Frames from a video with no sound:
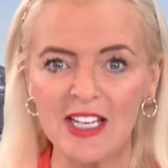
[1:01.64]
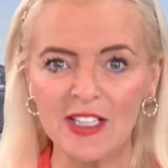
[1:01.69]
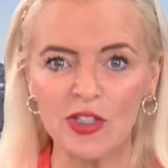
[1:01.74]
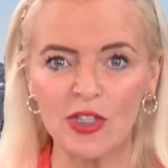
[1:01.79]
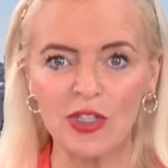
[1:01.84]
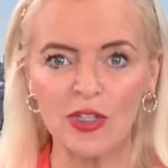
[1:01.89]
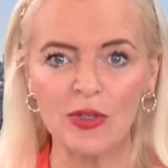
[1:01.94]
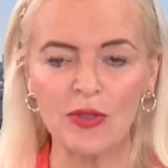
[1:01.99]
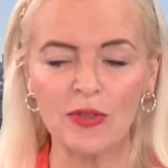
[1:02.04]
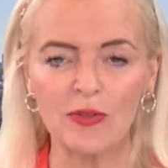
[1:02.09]

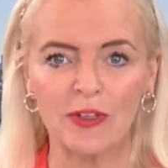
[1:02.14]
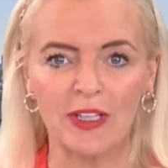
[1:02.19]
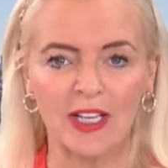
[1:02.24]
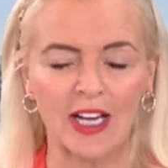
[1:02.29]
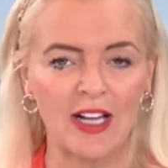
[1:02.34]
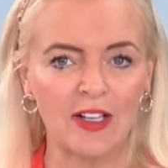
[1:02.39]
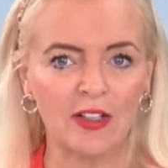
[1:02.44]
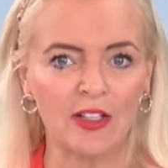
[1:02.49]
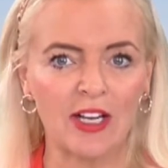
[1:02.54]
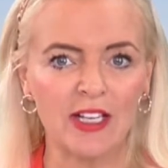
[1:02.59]
tuned for
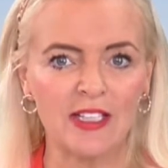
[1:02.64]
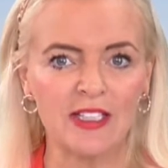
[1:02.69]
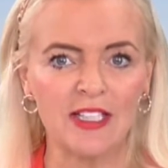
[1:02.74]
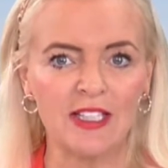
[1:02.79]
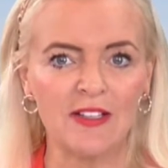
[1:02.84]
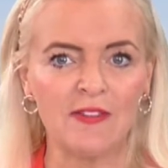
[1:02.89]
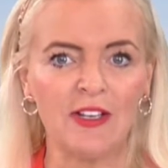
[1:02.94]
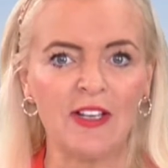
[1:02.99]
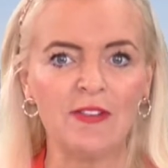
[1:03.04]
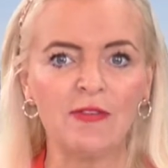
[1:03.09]
Calkine
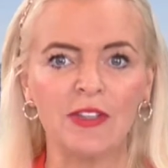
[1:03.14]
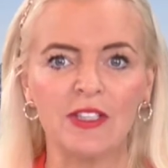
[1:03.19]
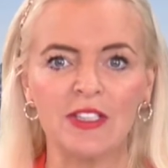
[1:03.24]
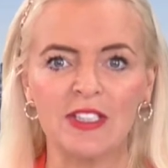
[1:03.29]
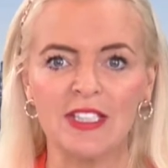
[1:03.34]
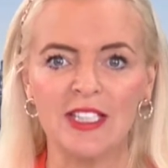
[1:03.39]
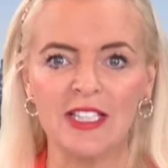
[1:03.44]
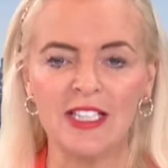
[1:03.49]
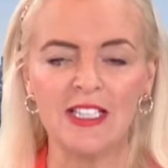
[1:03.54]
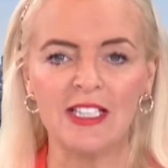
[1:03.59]
TV for the
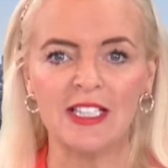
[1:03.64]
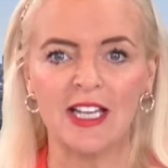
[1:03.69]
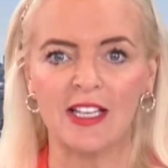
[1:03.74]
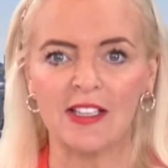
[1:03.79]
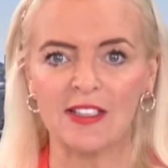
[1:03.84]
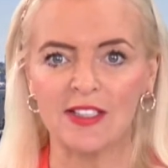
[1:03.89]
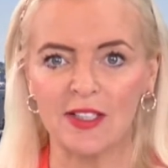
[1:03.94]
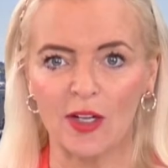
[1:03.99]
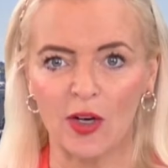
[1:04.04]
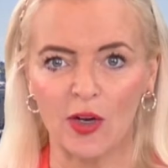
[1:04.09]

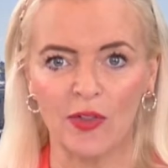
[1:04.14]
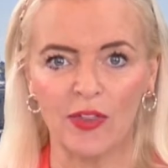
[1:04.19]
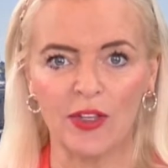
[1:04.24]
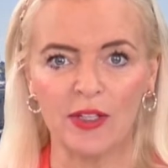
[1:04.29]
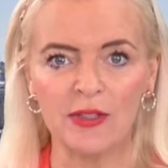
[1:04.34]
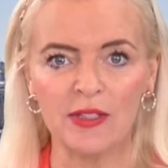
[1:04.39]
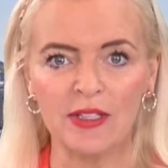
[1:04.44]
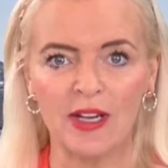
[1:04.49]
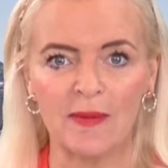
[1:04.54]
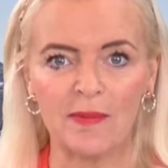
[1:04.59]
details on
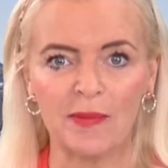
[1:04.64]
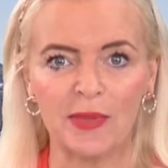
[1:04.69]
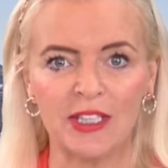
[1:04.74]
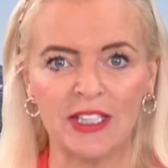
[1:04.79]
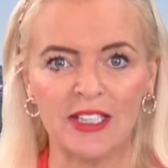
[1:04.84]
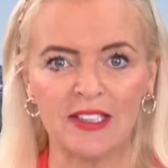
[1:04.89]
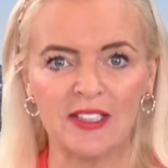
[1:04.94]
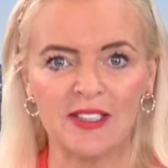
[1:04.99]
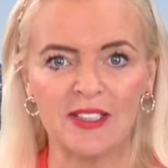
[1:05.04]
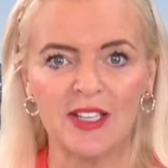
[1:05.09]
those
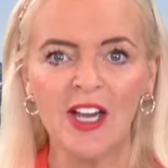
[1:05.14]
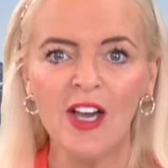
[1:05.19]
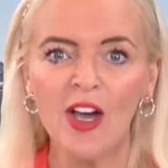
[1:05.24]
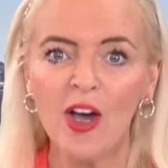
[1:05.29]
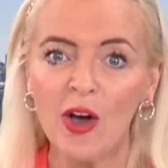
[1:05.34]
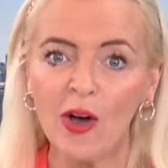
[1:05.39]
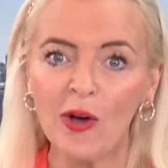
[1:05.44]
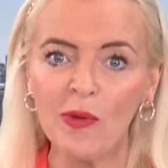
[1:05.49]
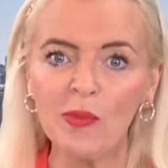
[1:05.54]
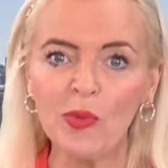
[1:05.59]
companies.
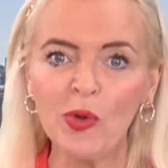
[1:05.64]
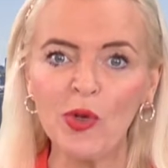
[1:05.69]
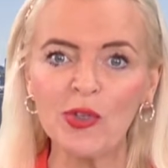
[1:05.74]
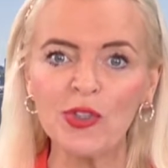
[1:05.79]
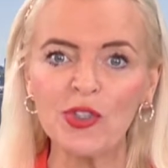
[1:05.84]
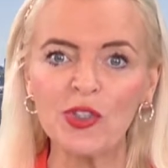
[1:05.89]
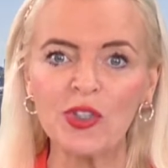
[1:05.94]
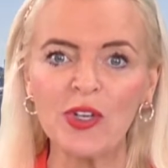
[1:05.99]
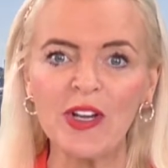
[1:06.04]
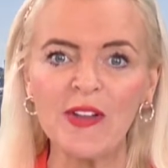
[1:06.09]
On Wall
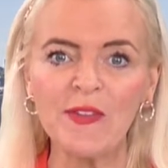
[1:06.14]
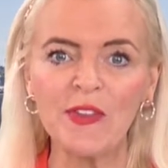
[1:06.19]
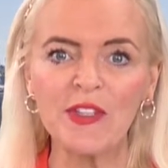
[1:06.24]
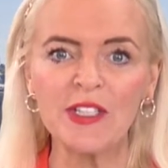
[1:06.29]
Street, the